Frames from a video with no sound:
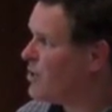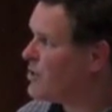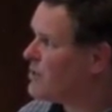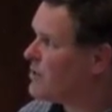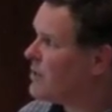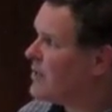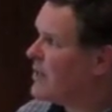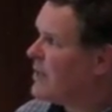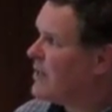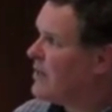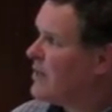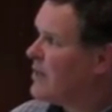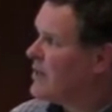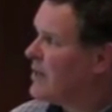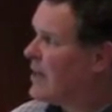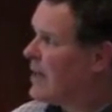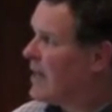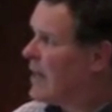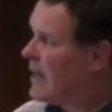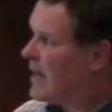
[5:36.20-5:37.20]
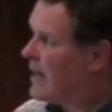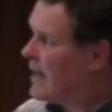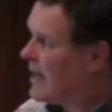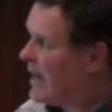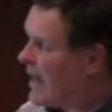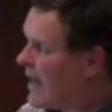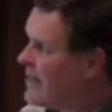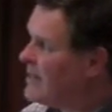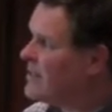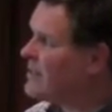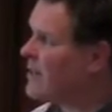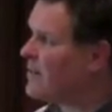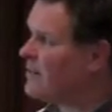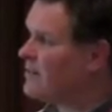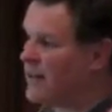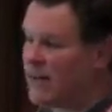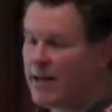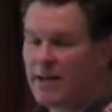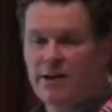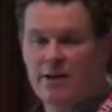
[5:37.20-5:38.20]
would end, I
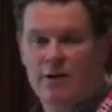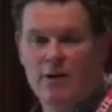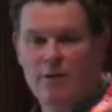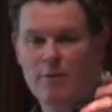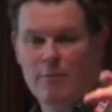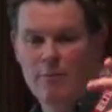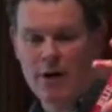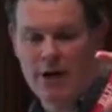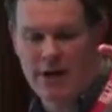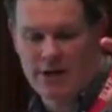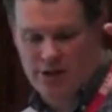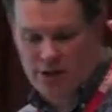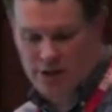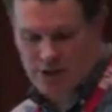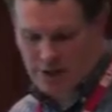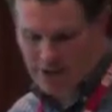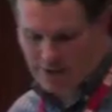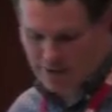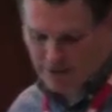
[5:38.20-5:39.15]
think, by just